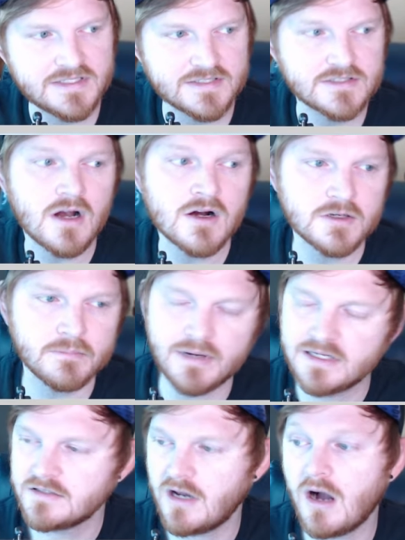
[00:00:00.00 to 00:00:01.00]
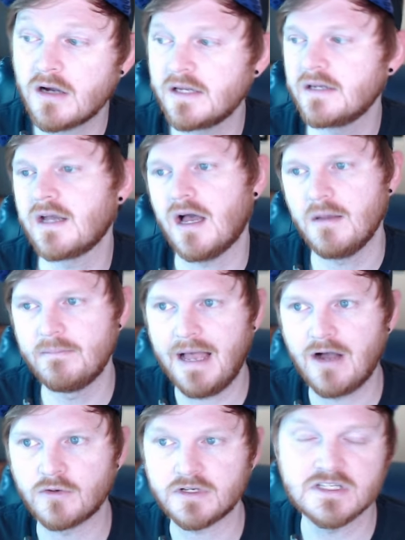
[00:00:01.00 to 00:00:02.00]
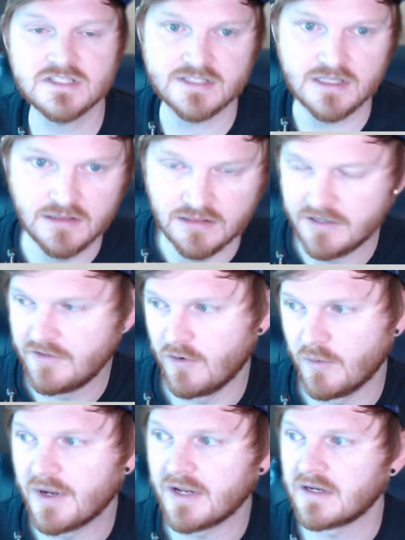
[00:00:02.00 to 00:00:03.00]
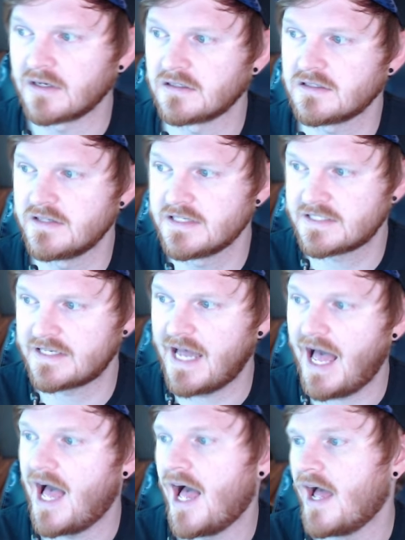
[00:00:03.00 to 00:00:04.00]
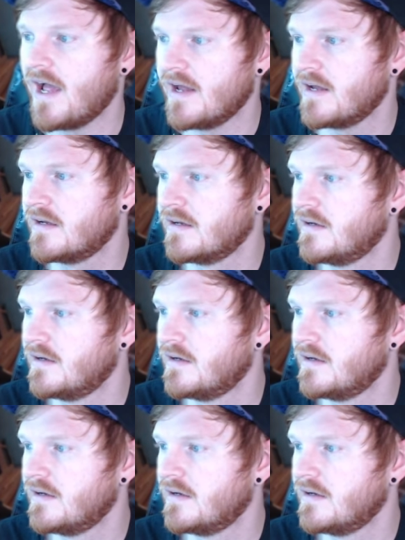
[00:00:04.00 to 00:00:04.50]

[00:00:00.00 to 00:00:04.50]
start by talking about Slither Wing. This guy.